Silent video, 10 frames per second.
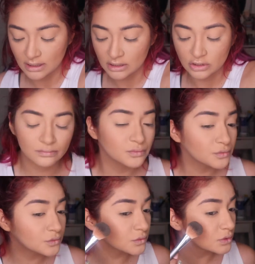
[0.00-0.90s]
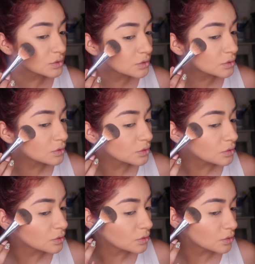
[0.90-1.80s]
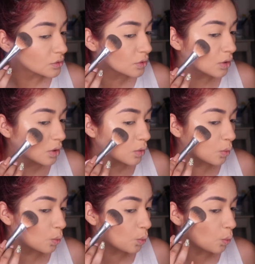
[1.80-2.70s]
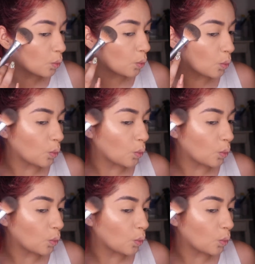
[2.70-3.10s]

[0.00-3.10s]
Nothing is said.